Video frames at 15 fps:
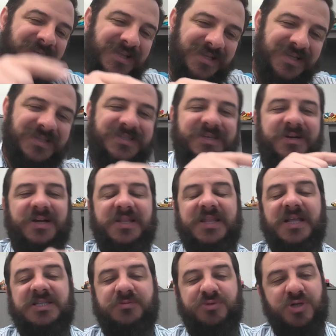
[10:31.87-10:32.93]
consider hitting
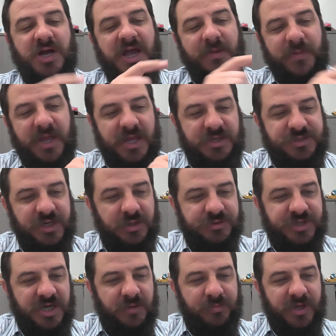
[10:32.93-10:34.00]
that subscribe and
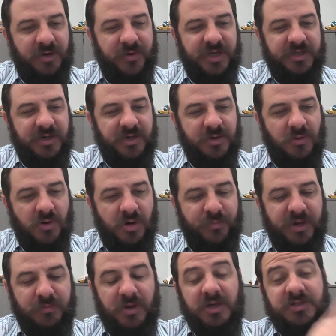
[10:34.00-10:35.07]
jingle bell right there in the corner,
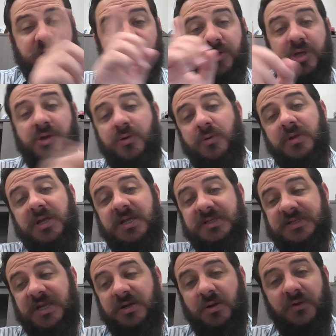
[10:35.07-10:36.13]
bing bong, so you can
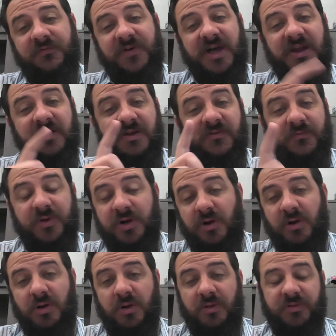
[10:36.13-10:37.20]
stay notified of when
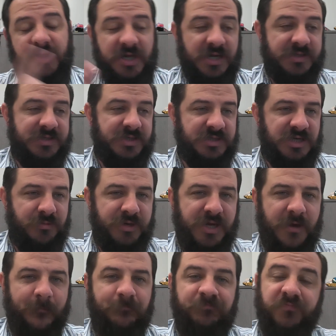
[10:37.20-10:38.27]
all the content's coming
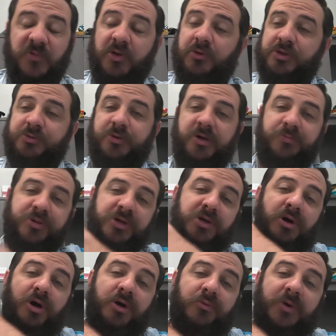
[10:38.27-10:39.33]
out. Of course, we're going to put a
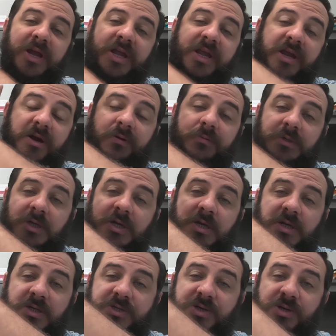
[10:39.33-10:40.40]
card right here
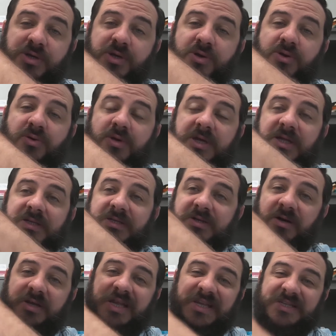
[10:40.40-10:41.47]
so you can
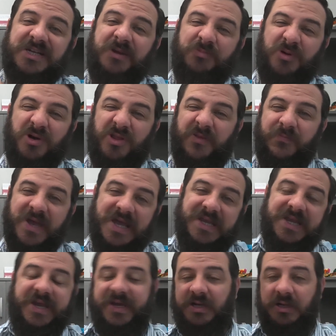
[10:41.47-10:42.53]
start catching up on the back
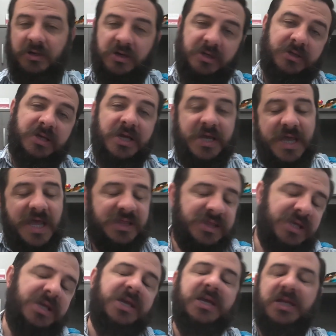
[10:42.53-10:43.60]
catalog at
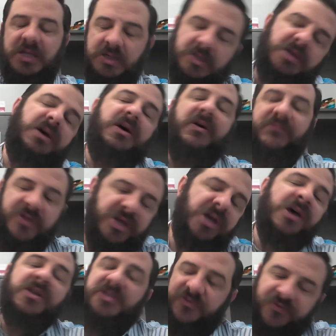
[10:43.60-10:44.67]
the end of
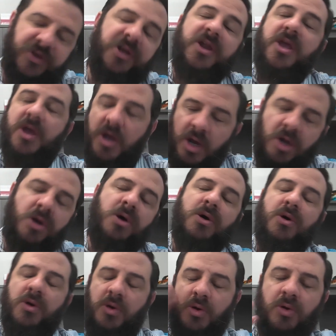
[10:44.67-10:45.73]
this
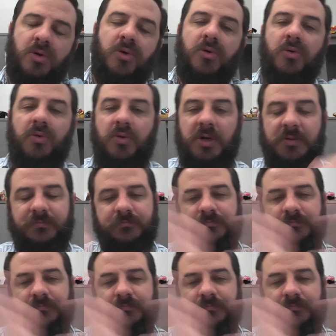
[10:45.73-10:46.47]
video.